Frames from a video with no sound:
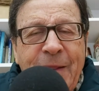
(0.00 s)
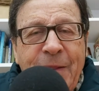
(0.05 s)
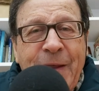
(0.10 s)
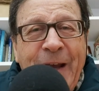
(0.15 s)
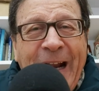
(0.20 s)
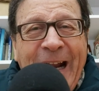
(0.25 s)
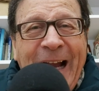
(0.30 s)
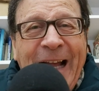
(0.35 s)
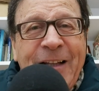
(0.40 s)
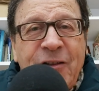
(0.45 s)

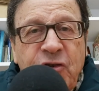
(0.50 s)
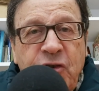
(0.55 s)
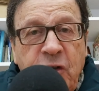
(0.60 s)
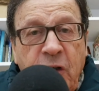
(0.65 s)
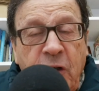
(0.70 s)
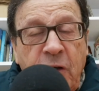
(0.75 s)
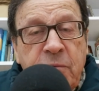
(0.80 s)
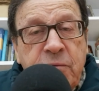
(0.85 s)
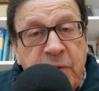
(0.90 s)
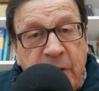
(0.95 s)
the
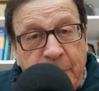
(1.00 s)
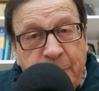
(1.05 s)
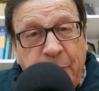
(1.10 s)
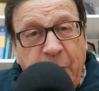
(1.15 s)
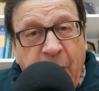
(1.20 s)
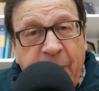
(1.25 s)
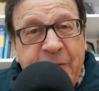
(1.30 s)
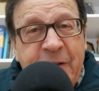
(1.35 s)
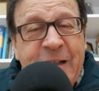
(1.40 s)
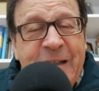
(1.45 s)
canton, the
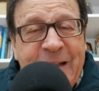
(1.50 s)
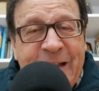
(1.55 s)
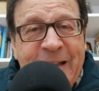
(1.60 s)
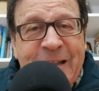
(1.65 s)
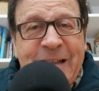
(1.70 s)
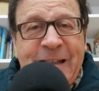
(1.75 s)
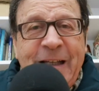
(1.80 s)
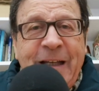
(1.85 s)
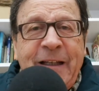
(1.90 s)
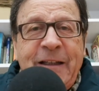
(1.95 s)
province,
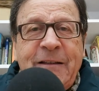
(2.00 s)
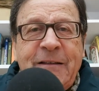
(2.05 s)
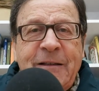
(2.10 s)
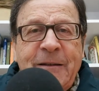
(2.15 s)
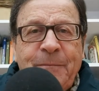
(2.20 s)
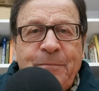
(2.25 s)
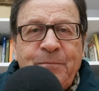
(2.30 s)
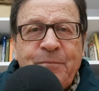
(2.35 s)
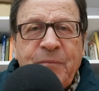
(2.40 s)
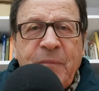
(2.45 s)
the
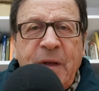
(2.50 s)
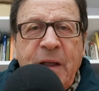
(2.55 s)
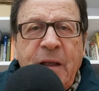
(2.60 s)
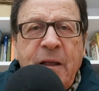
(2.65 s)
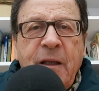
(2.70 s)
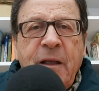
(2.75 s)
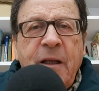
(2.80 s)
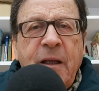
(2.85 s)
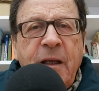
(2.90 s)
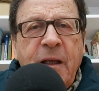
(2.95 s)
state,
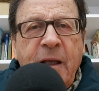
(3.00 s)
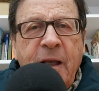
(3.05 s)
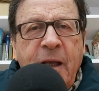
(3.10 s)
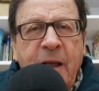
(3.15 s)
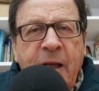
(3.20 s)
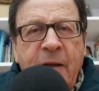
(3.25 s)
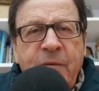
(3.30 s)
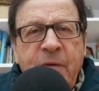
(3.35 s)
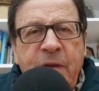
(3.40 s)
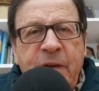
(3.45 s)

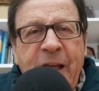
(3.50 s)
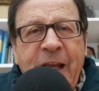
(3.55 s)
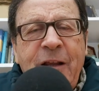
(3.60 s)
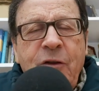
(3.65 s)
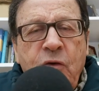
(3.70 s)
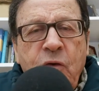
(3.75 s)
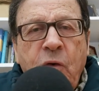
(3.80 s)
and they